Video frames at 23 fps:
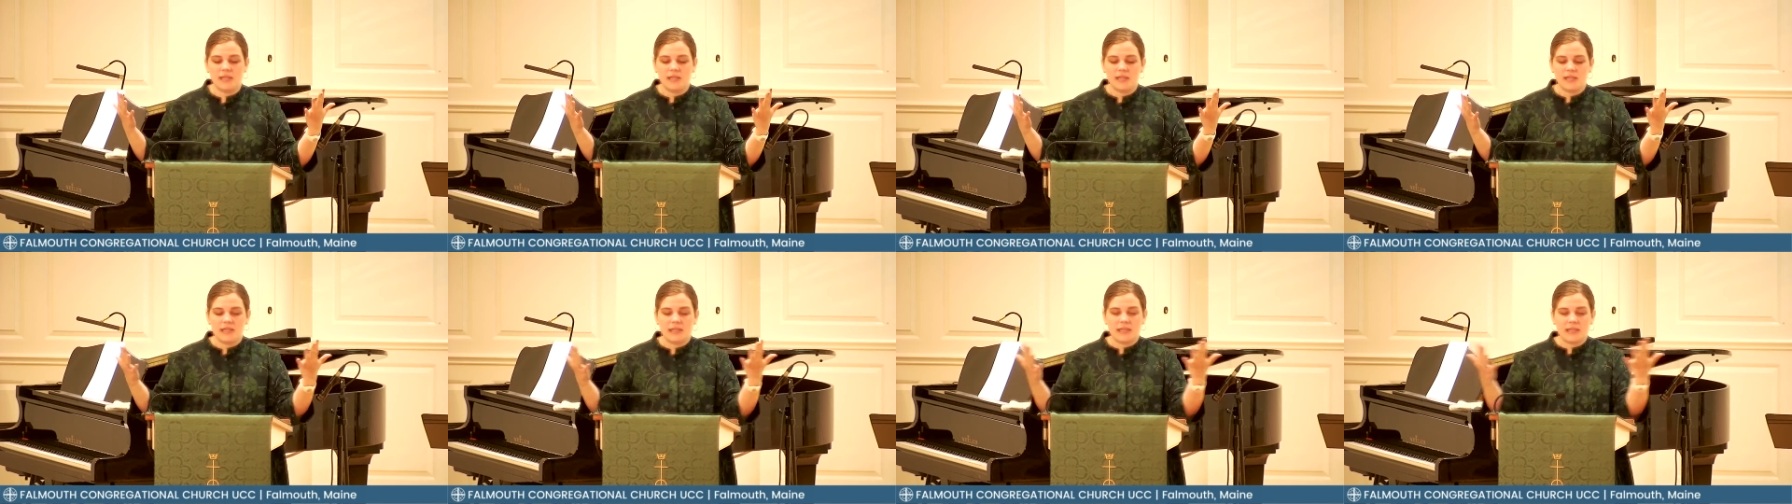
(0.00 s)

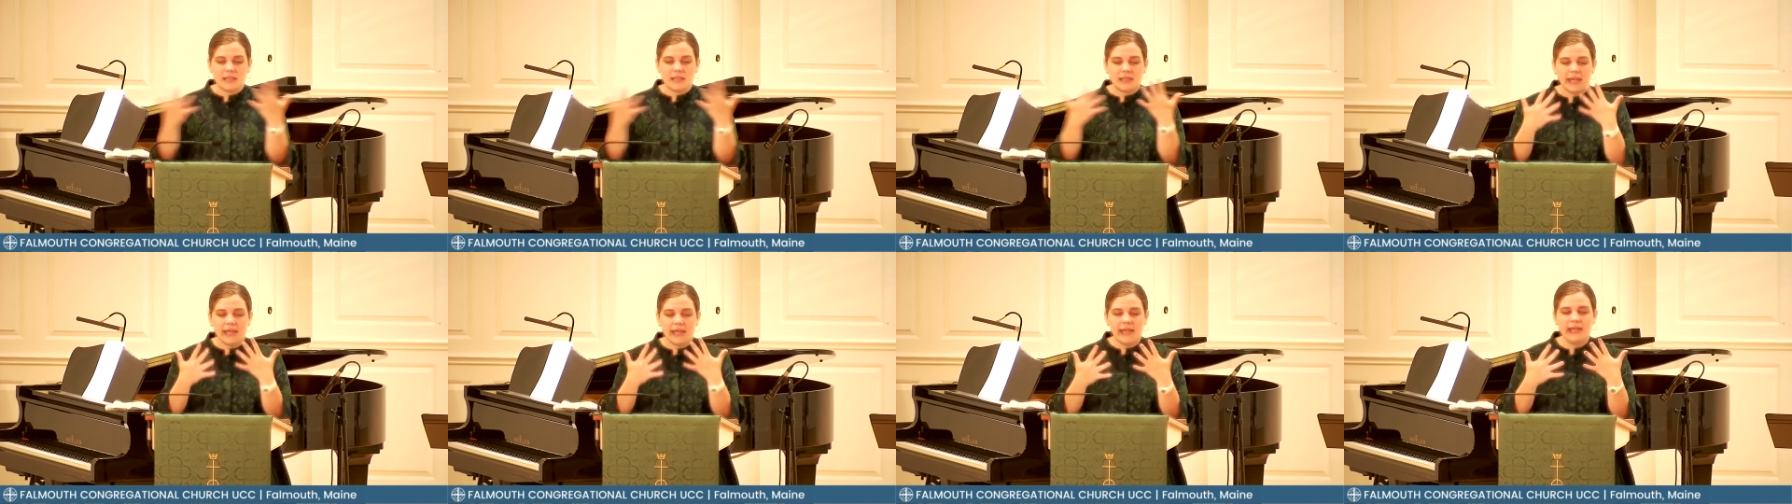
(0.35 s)

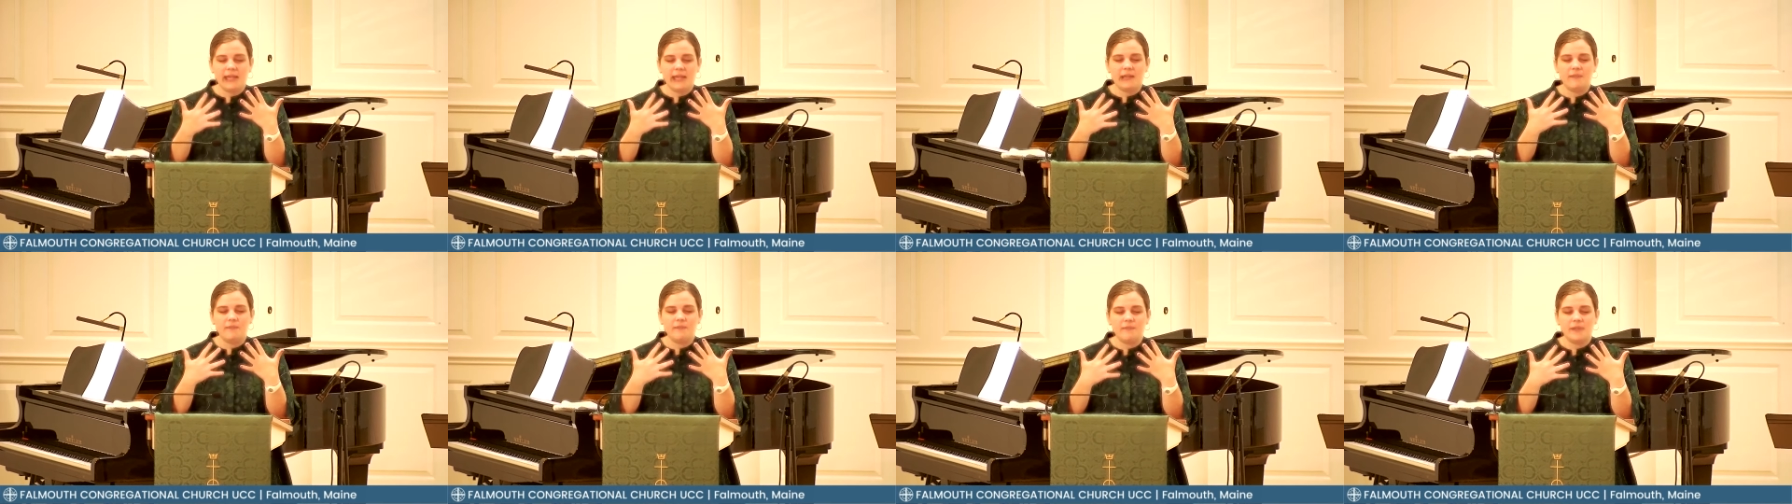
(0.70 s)

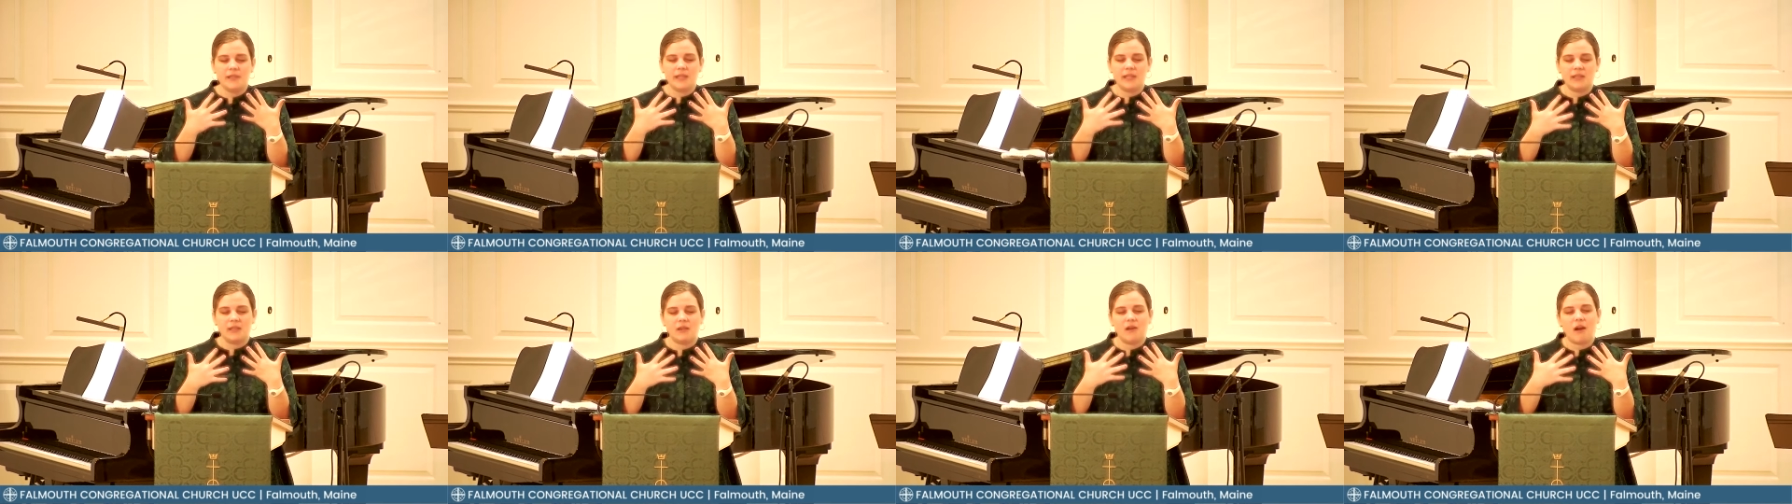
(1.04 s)
slammed
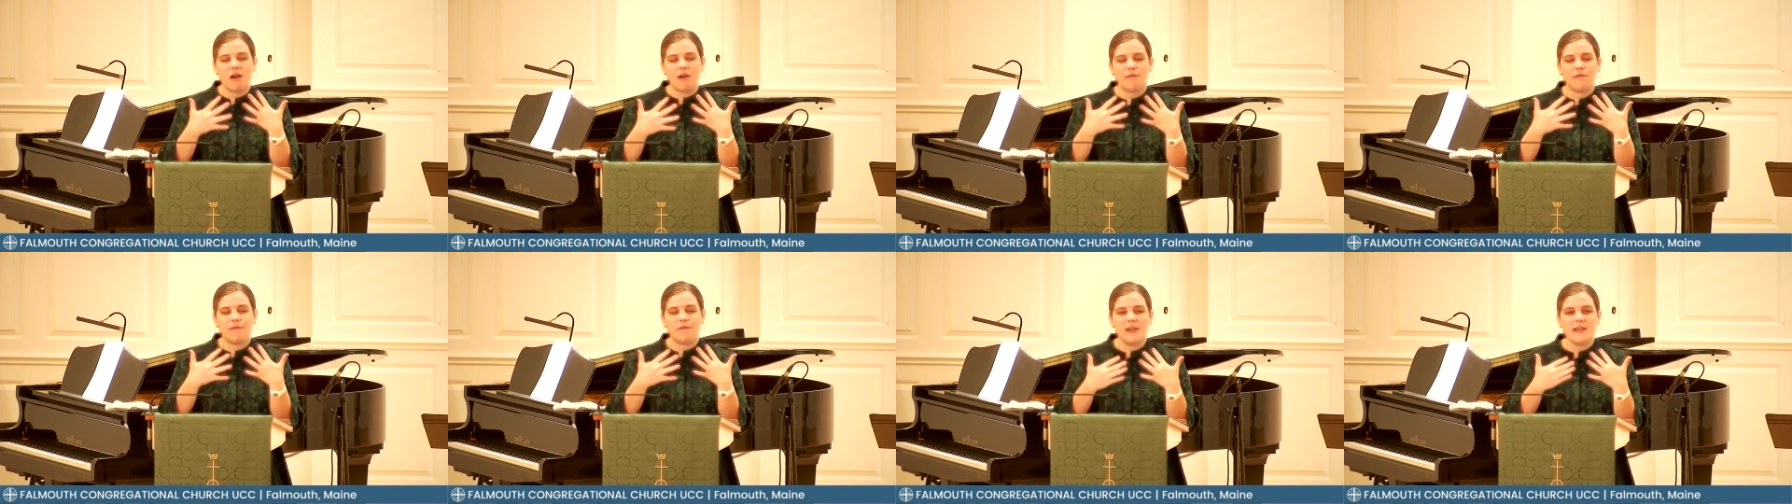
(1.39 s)
in
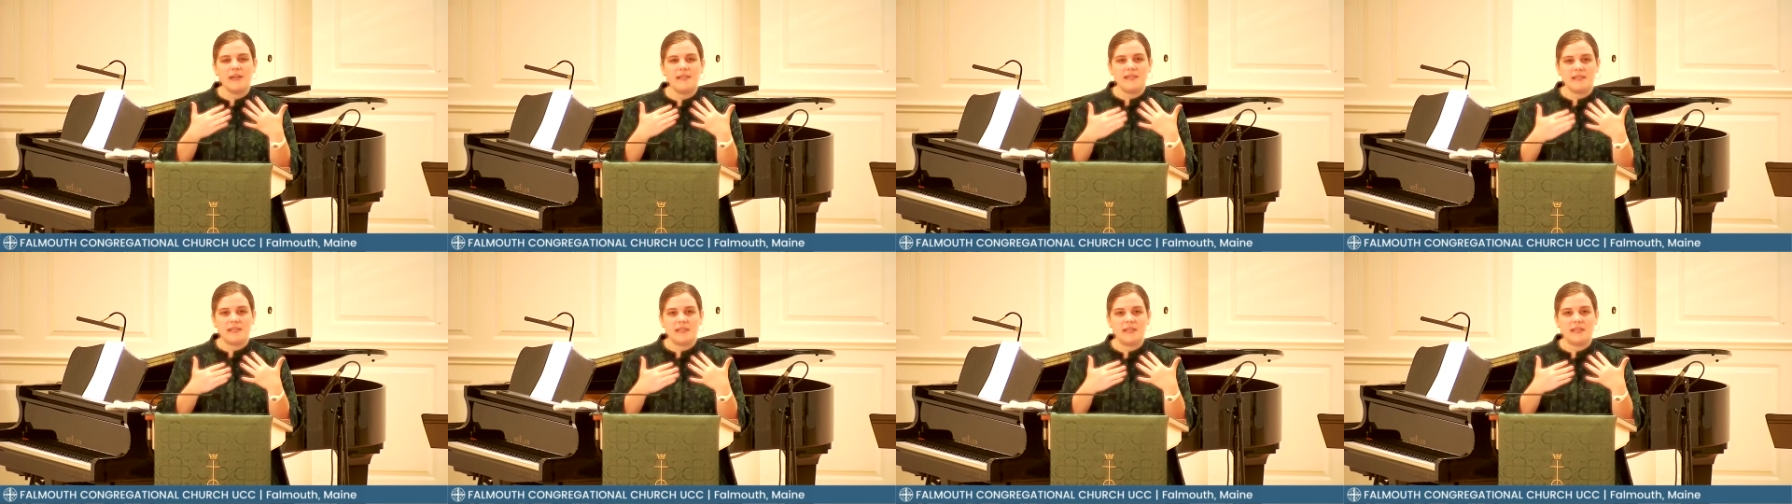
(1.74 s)
our
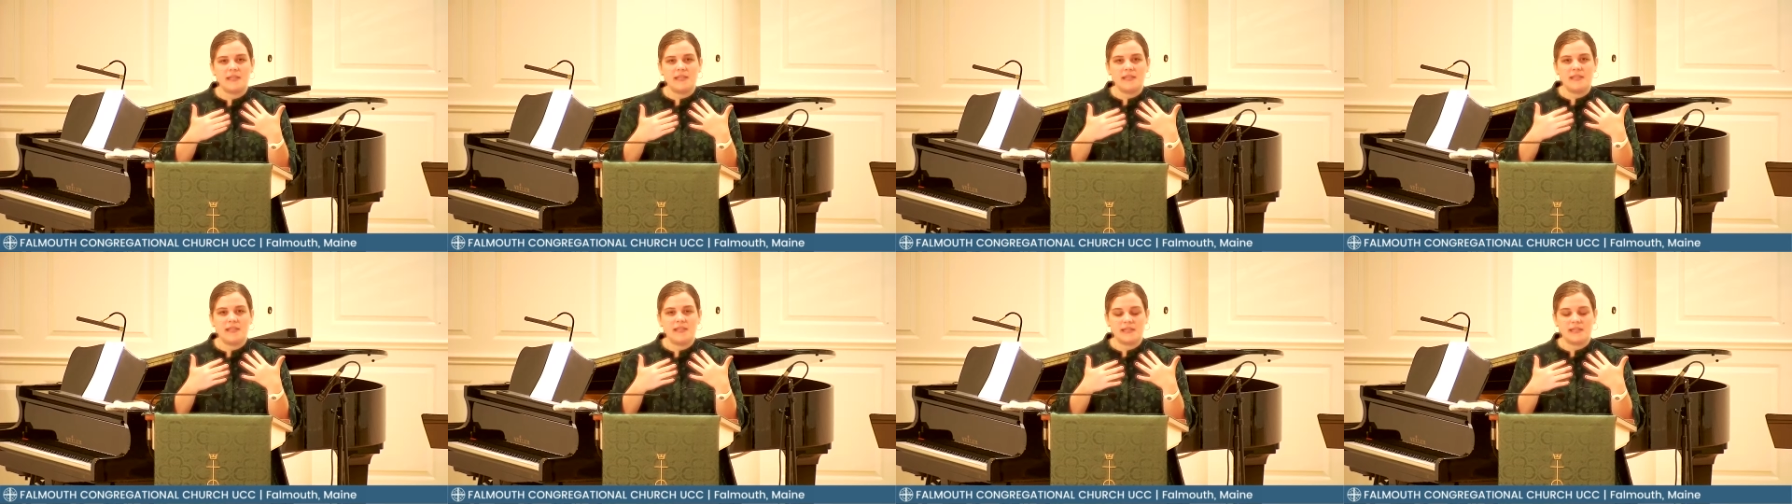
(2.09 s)

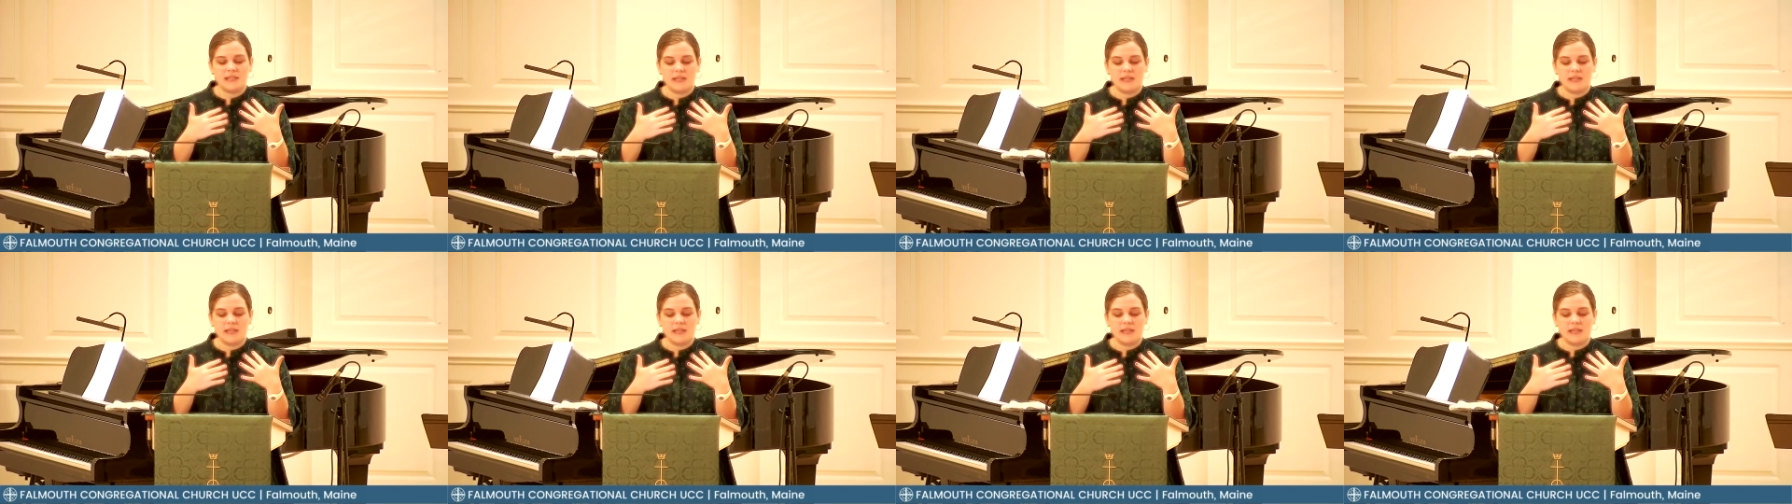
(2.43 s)
faces